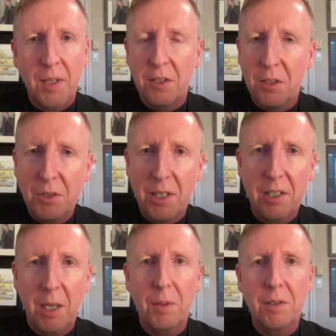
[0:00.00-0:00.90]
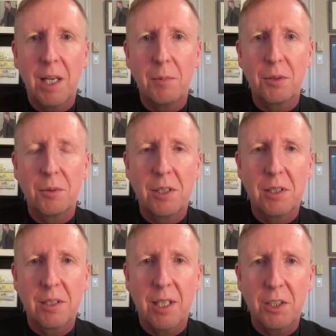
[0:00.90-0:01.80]
As you said a couple of times through this
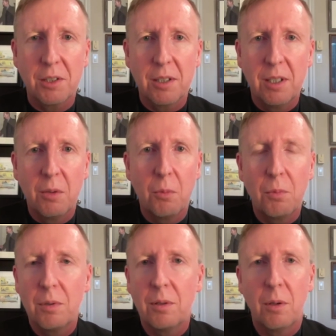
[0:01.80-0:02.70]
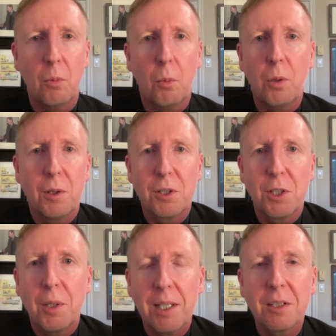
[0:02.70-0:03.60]
discussion, there's
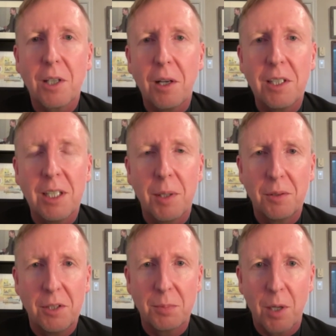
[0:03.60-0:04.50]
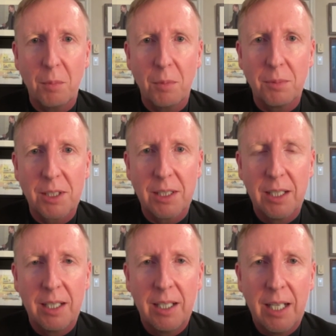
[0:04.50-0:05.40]
no one else talking about these problems.
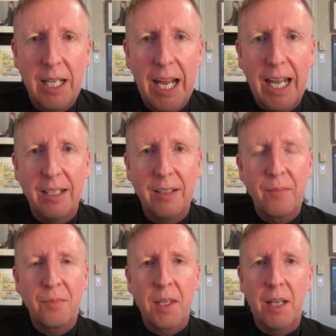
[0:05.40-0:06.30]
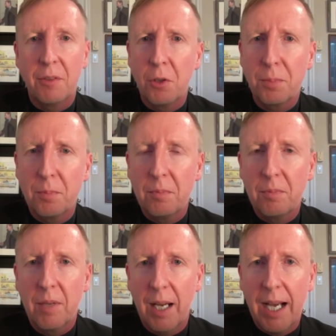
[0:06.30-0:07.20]
And if those
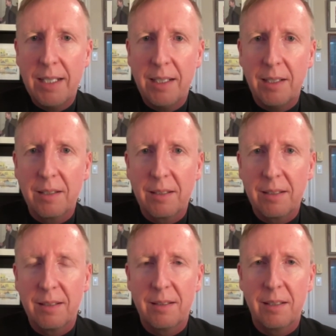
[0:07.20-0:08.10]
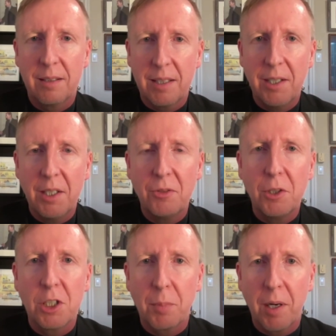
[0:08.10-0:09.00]
ideas that the Canadian
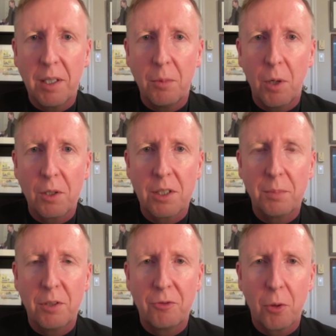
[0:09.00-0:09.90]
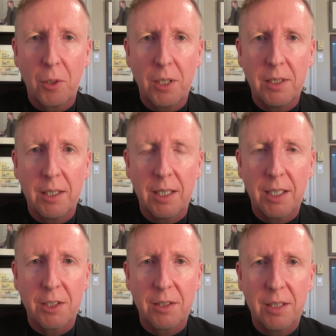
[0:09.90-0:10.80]
Future Party wants to put forward in the
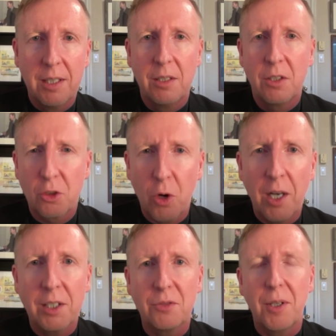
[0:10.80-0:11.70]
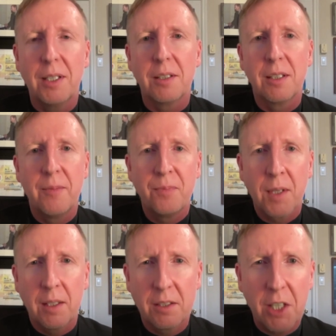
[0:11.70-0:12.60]
election, strong defense,
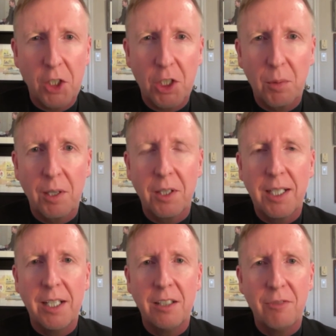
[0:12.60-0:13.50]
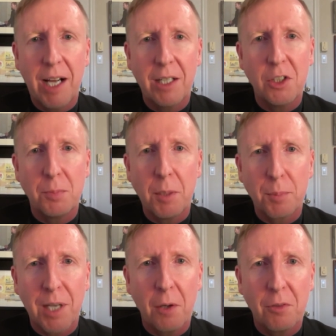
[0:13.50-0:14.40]
discussion around Canadian values, being
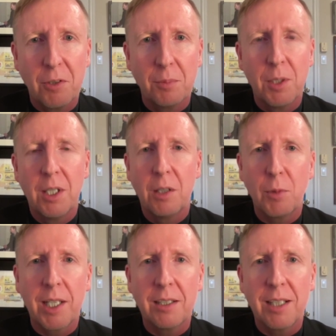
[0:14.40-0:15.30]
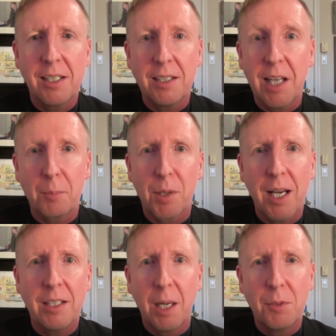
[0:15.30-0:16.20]
proud of them, and recognizing that
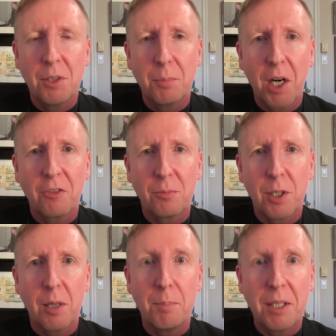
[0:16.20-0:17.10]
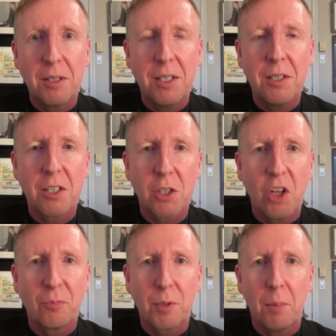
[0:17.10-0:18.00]
pride comes in part from our ability to
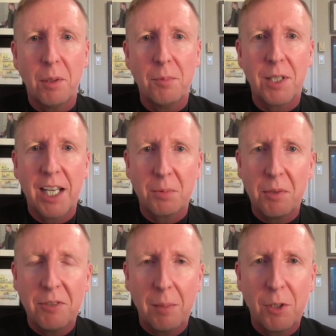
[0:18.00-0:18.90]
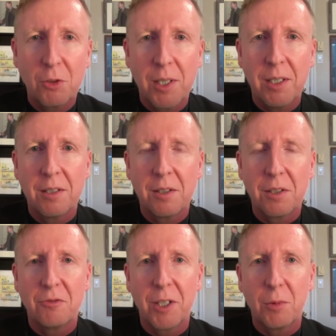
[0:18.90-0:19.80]
solve problems as we've demonstrated since
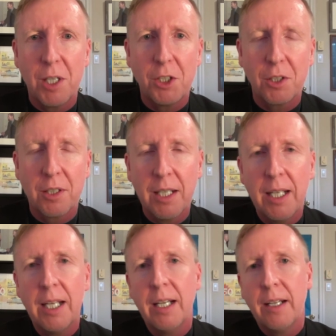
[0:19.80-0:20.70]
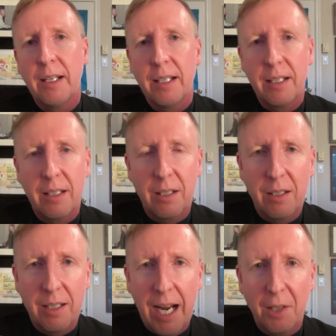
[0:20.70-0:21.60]
Confederation,
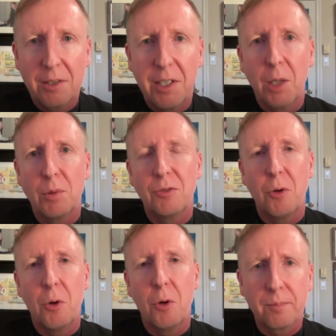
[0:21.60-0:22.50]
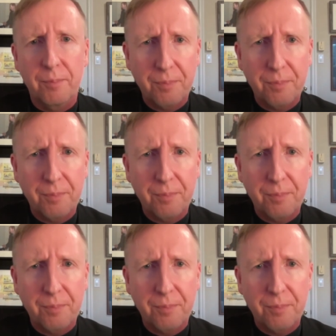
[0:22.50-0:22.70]
healthcare reform,